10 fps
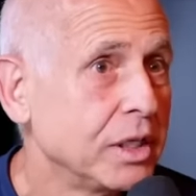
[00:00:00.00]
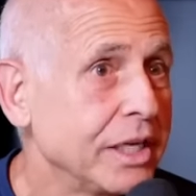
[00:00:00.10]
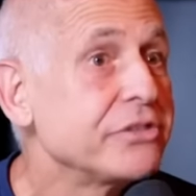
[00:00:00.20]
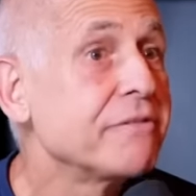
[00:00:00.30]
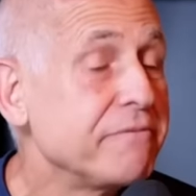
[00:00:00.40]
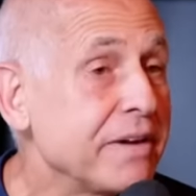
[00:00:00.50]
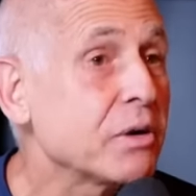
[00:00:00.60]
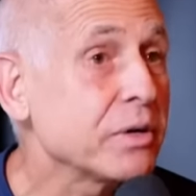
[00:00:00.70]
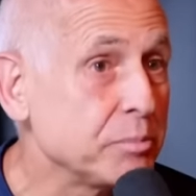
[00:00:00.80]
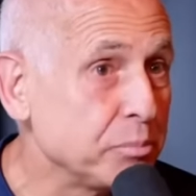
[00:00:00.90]
has a
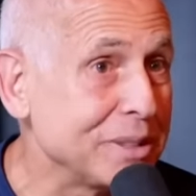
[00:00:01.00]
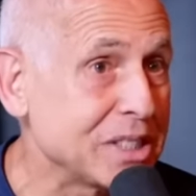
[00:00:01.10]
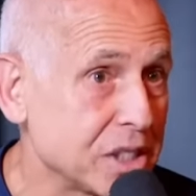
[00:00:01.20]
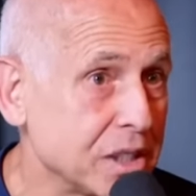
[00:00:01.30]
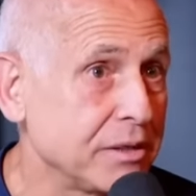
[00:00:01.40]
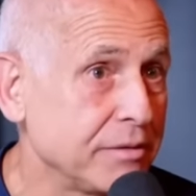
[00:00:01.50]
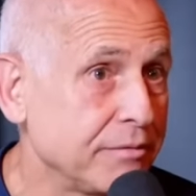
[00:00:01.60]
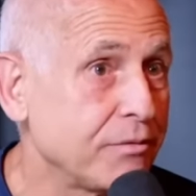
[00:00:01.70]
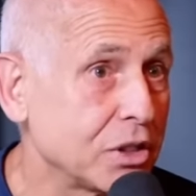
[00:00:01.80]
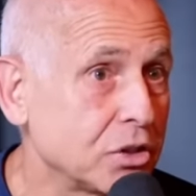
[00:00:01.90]
very busy
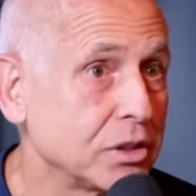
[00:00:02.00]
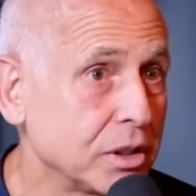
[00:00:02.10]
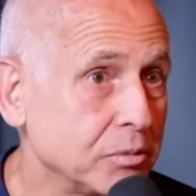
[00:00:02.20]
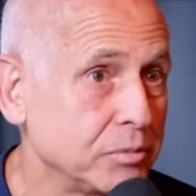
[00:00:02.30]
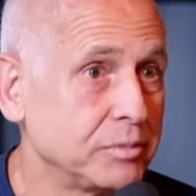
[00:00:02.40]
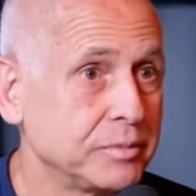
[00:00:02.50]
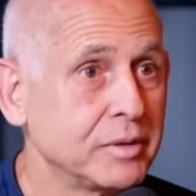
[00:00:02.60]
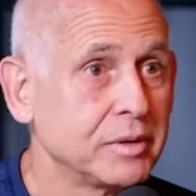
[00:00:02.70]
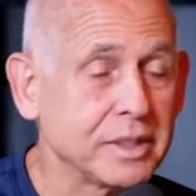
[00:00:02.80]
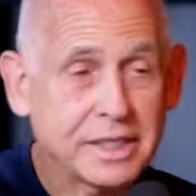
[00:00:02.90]
frontal lobe,
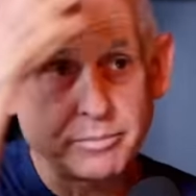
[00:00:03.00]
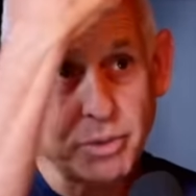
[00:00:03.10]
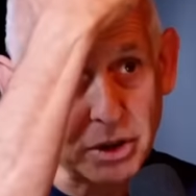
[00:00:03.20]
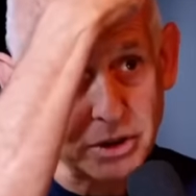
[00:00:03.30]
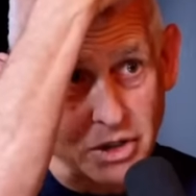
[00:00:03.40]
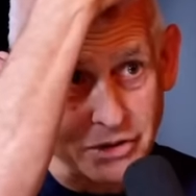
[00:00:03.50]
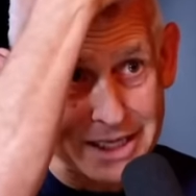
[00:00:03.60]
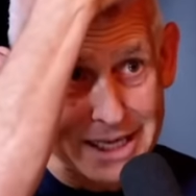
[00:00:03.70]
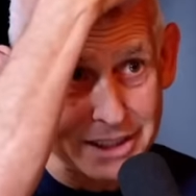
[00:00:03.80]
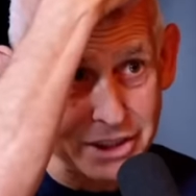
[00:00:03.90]
that part called
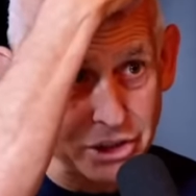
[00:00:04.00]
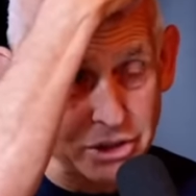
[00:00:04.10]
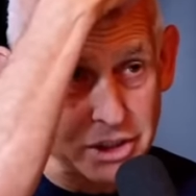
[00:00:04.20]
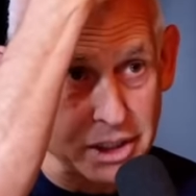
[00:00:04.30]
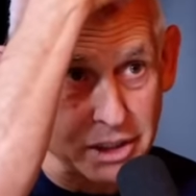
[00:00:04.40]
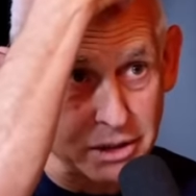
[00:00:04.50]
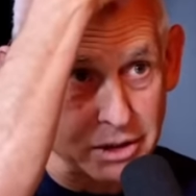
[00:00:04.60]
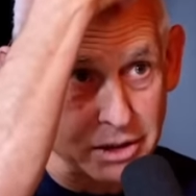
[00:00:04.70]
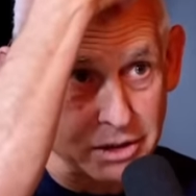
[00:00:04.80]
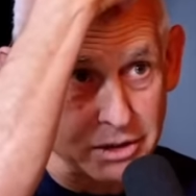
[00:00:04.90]
the anterior
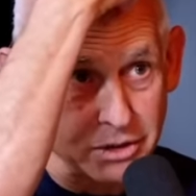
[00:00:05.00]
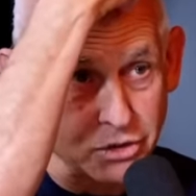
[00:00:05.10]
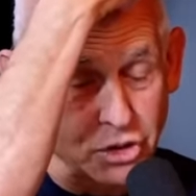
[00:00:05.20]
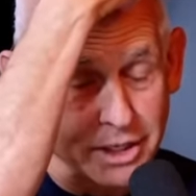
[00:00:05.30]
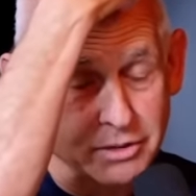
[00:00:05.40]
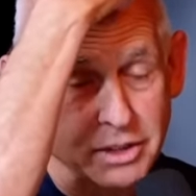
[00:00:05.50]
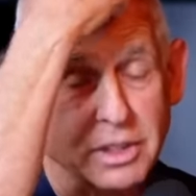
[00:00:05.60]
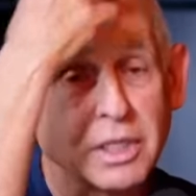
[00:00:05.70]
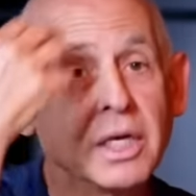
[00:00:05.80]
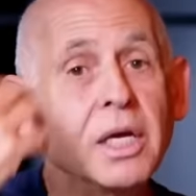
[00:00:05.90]
cingulate
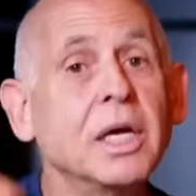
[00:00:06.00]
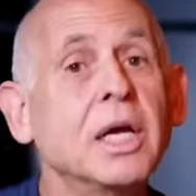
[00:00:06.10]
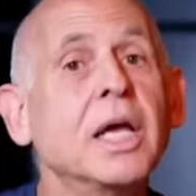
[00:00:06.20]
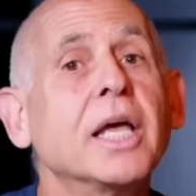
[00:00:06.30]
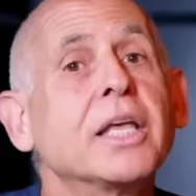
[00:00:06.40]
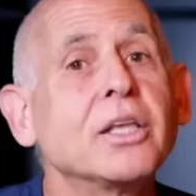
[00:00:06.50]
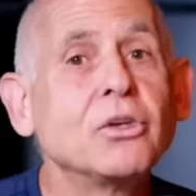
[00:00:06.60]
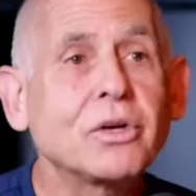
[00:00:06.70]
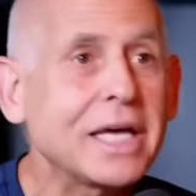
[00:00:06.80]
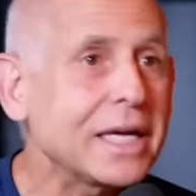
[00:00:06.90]
gyrus,
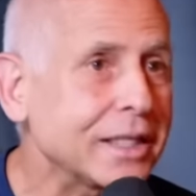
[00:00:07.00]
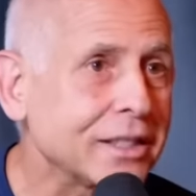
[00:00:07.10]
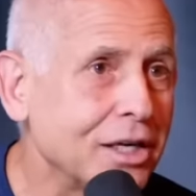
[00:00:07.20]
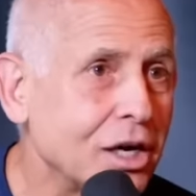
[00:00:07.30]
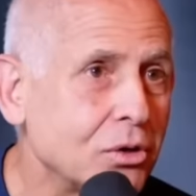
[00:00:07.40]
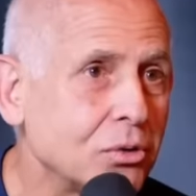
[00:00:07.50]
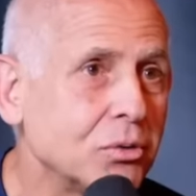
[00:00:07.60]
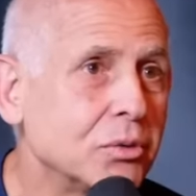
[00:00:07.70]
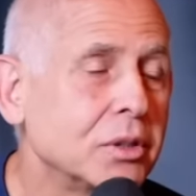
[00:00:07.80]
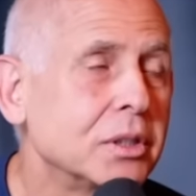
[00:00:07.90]
you can't
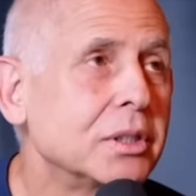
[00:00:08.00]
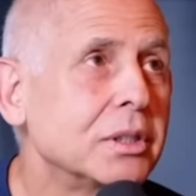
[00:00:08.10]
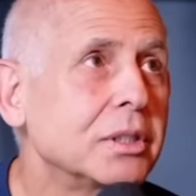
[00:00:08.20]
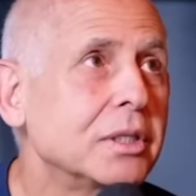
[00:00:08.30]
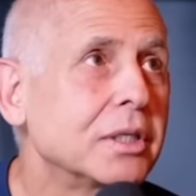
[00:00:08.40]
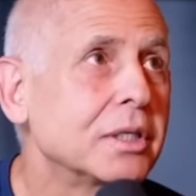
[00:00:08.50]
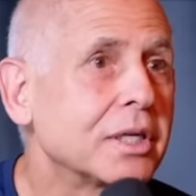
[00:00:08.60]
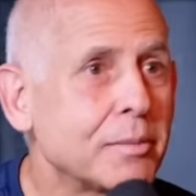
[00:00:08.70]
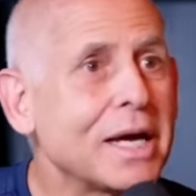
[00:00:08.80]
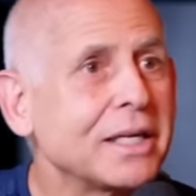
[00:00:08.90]
go,
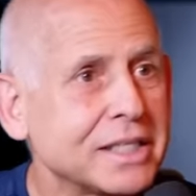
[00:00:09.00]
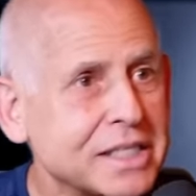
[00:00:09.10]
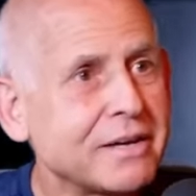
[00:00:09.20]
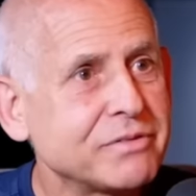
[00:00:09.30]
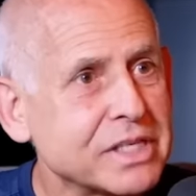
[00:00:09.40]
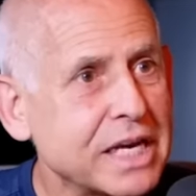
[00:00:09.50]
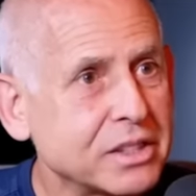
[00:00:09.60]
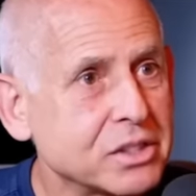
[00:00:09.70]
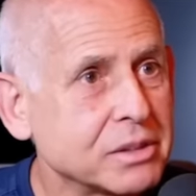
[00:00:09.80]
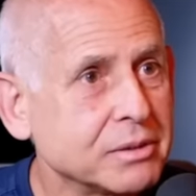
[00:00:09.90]
come on, let's have
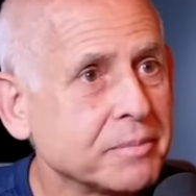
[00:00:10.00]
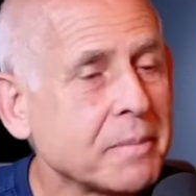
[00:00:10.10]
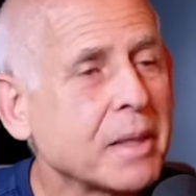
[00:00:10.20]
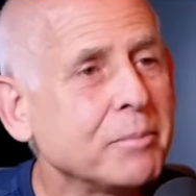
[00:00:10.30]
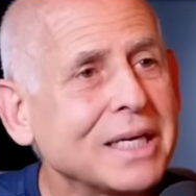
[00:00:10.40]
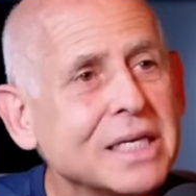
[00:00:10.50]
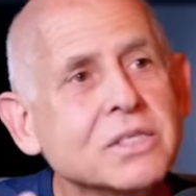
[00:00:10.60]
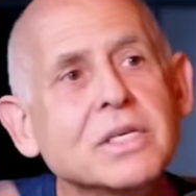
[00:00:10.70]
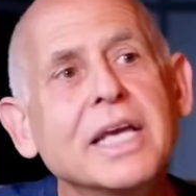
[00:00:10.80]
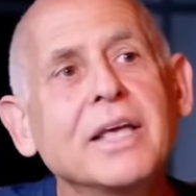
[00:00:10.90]
sex.
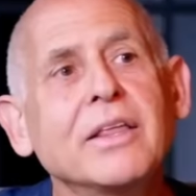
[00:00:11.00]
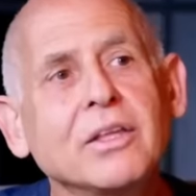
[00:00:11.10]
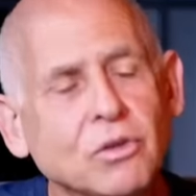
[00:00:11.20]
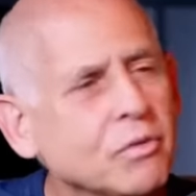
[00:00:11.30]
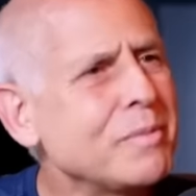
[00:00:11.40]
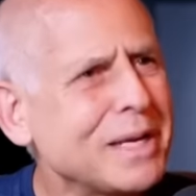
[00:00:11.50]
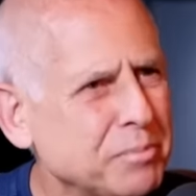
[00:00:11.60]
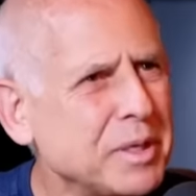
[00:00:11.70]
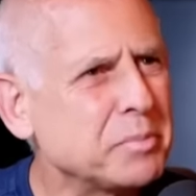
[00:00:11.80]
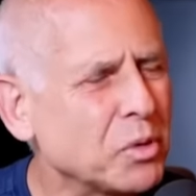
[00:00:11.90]
Because you've
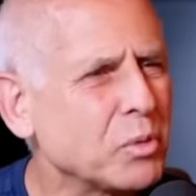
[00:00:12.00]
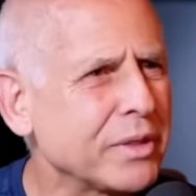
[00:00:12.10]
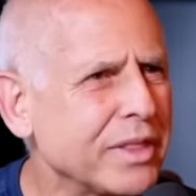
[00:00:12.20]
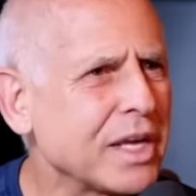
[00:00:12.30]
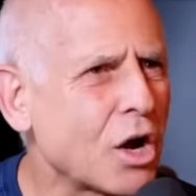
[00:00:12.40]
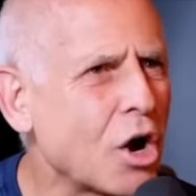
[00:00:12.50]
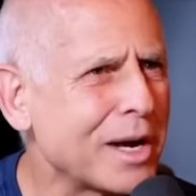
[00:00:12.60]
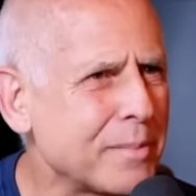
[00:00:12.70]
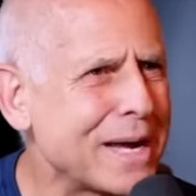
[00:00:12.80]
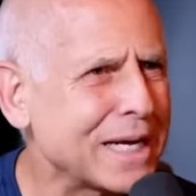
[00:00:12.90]
met people with the
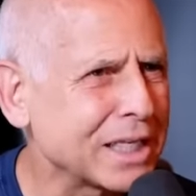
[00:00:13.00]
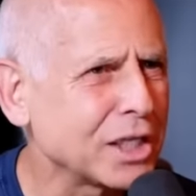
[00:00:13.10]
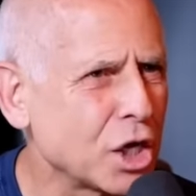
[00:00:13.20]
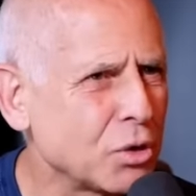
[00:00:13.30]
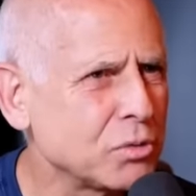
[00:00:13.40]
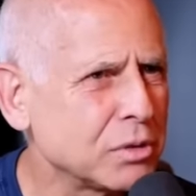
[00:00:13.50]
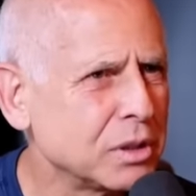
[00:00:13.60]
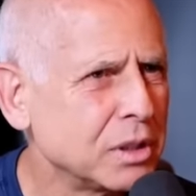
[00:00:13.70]
automatic no,